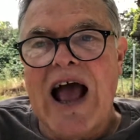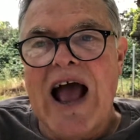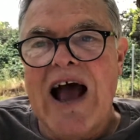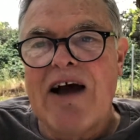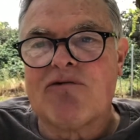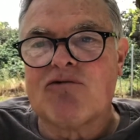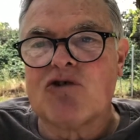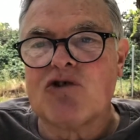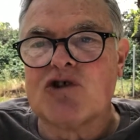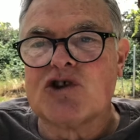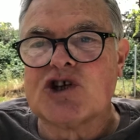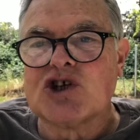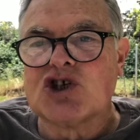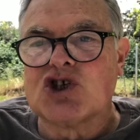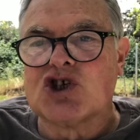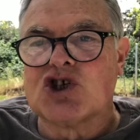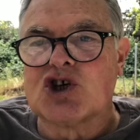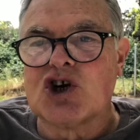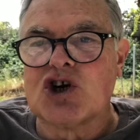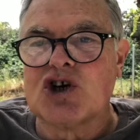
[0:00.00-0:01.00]
after the
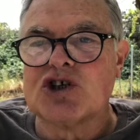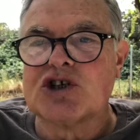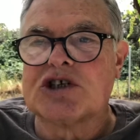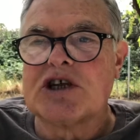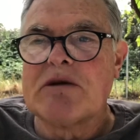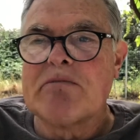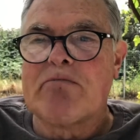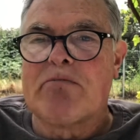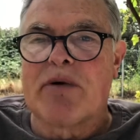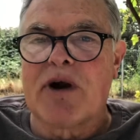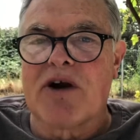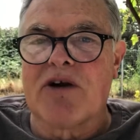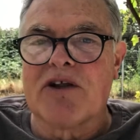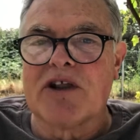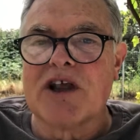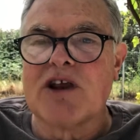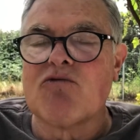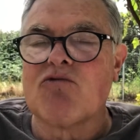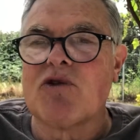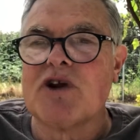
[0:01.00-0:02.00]
jersey
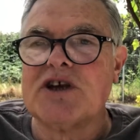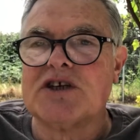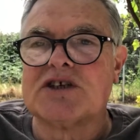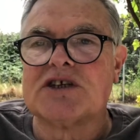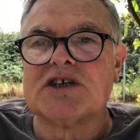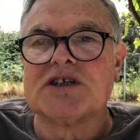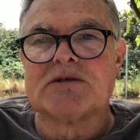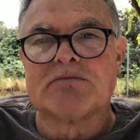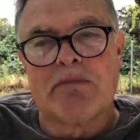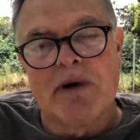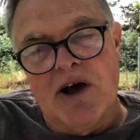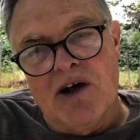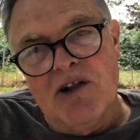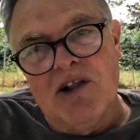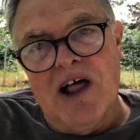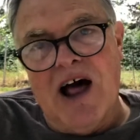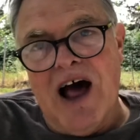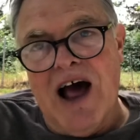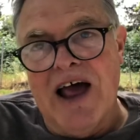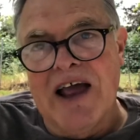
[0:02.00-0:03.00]
barely reached his belt
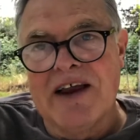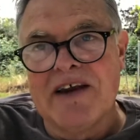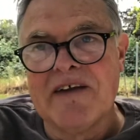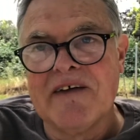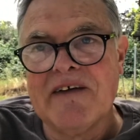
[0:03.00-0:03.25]
line.